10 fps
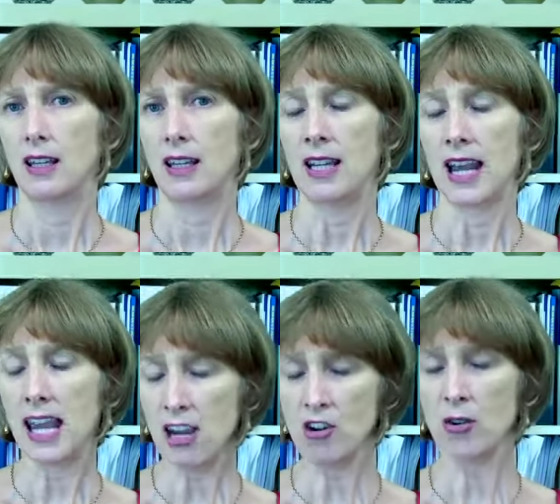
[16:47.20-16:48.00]
in
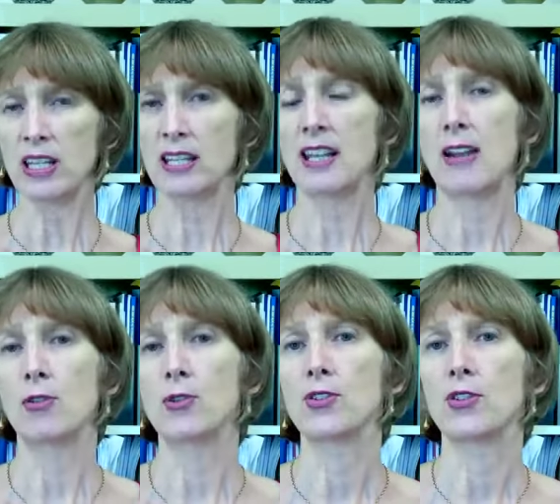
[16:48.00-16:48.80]
increased
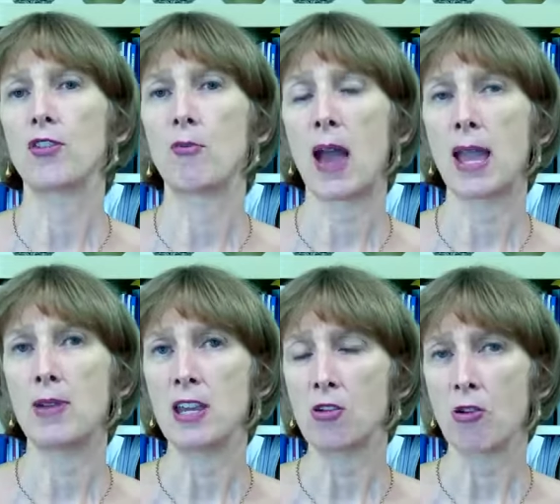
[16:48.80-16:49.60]
levels of
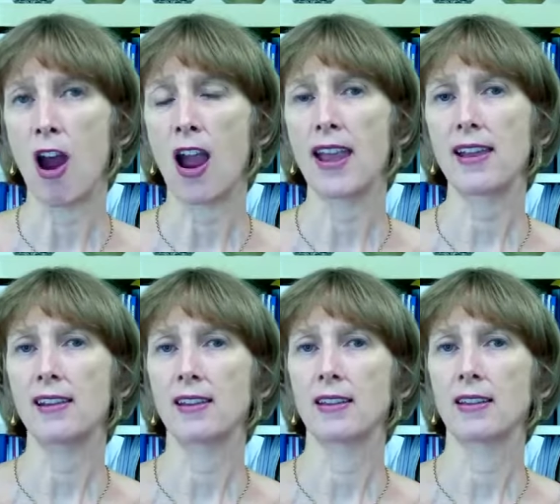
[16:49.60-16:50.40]
baby crying,
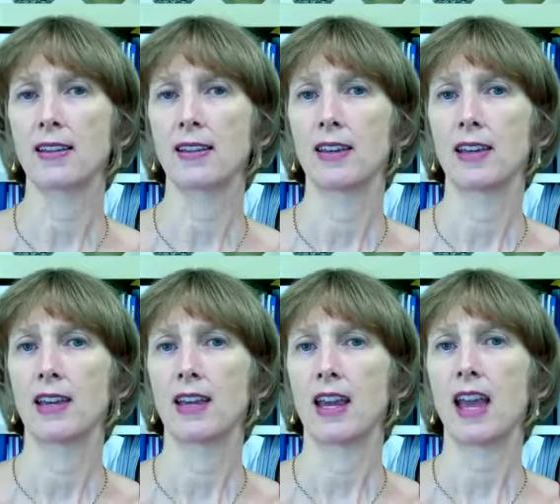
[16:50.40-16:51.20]

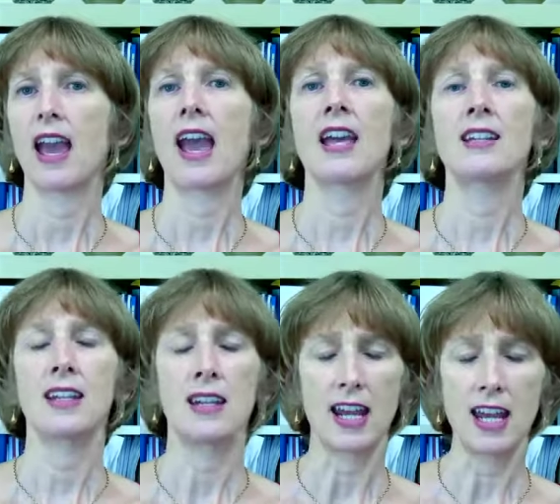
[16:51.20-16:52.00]
and
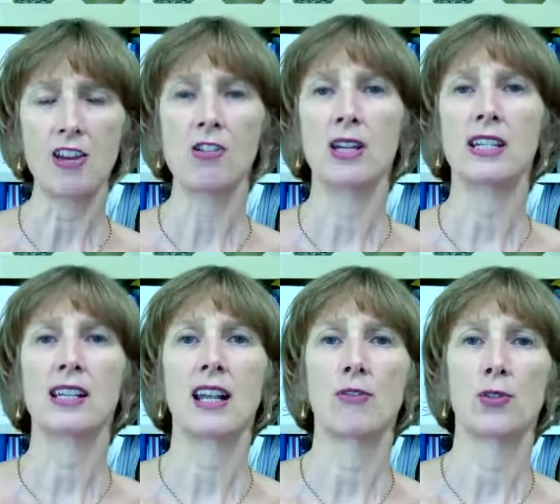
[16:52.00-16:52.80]
in increased
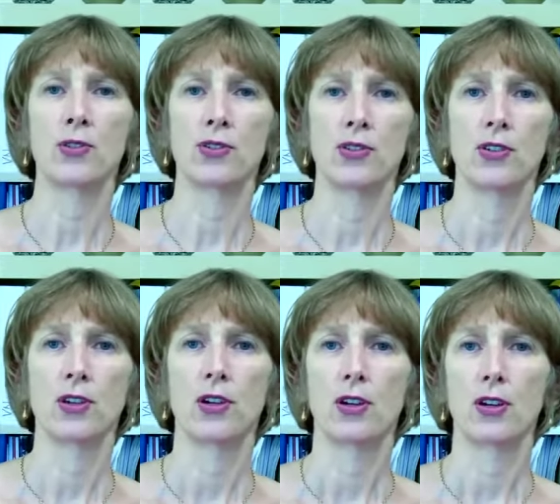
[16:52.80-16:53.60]
levels
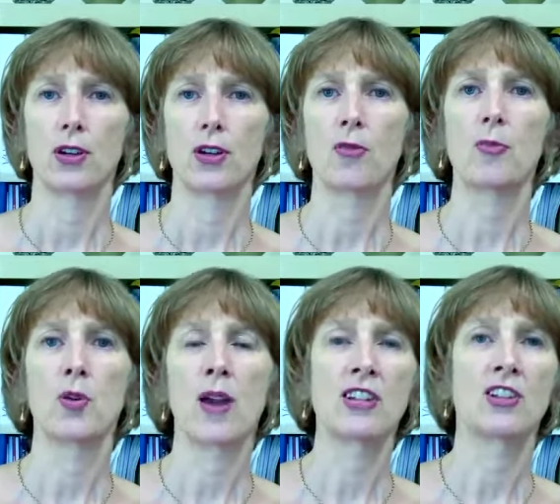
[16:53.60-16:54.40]
of
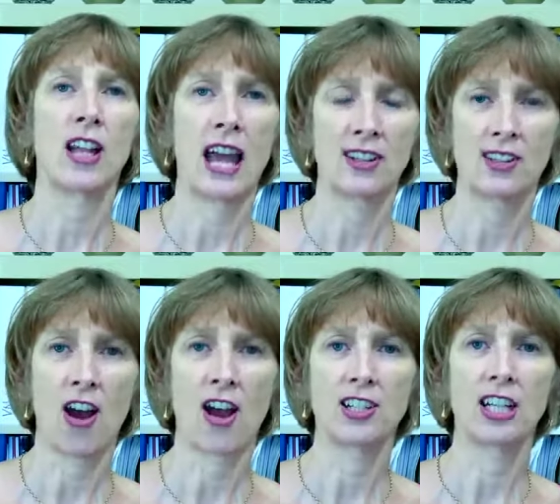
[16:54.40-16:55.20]
parental
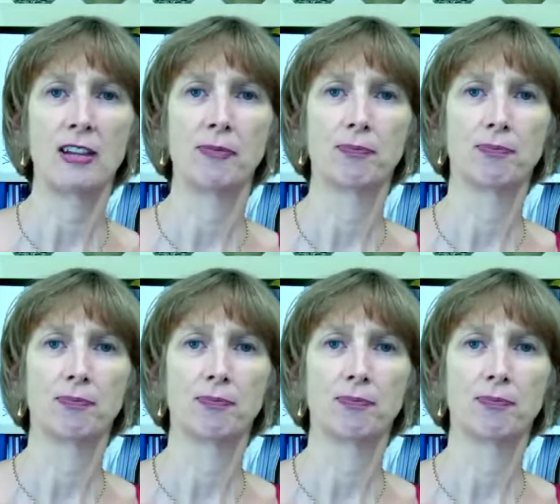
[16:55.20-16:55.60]
anxiety.